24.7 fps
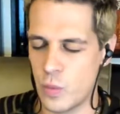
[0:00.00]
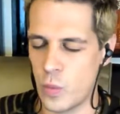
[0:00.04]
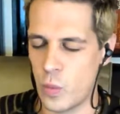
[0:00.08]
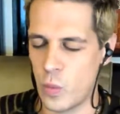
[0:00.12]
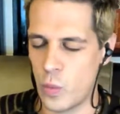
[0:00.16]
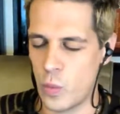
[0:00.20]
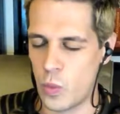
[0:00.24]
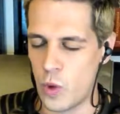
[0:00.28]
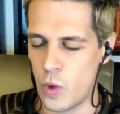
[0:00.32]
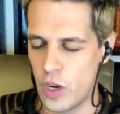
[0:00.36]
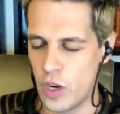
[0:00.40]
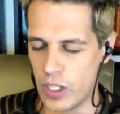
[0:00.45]

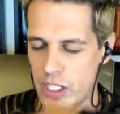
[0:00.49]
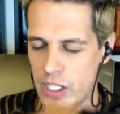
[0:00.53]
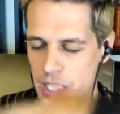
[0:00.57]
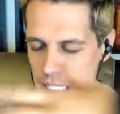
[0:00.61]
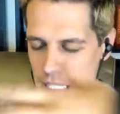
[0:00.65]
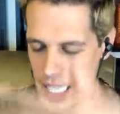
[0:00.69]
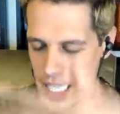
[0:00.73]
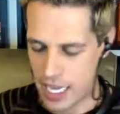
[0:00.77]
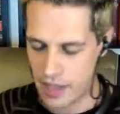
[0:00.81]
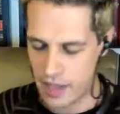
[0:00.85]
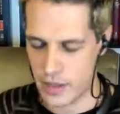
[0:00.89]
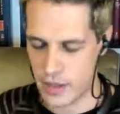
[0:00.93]
worked
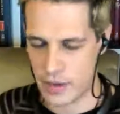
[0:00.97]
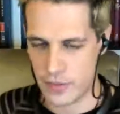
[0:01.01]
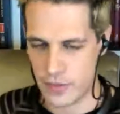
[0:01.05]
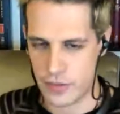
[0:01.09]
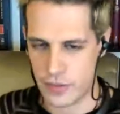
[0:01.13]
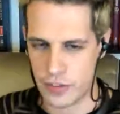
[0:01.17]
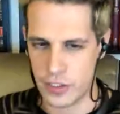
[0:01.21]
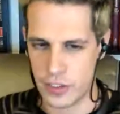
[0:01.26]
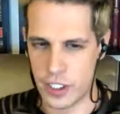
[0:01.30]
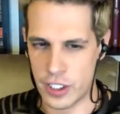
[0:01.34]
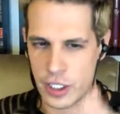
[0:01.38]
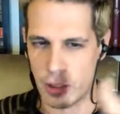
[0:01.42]
together
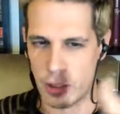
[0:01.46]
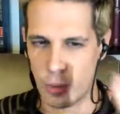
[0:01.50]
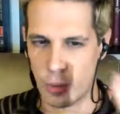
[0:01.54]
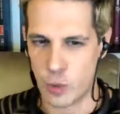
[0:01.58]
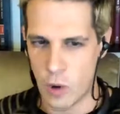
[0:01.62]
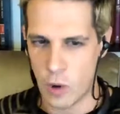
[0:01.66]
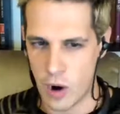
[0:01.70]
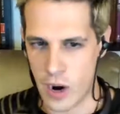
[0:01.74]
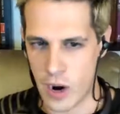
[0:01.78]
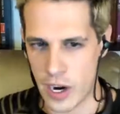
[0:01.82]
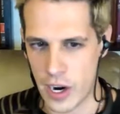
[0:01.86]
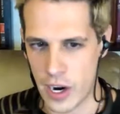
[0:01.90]
for a little
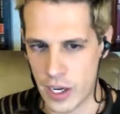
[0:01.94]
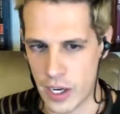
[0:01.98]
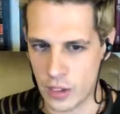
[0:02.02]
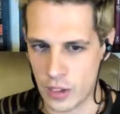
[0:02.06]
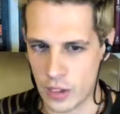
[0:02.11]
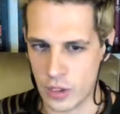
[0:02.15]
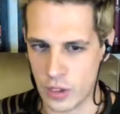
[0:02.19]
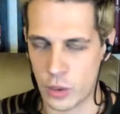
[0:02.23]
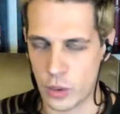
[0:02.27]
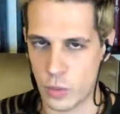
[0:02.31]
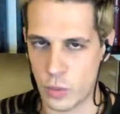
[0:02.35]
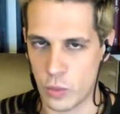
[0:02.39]

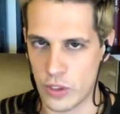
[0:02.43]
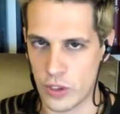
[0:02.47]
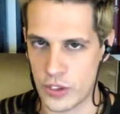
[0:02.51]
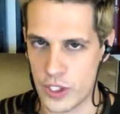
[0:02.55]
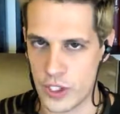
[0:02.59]
while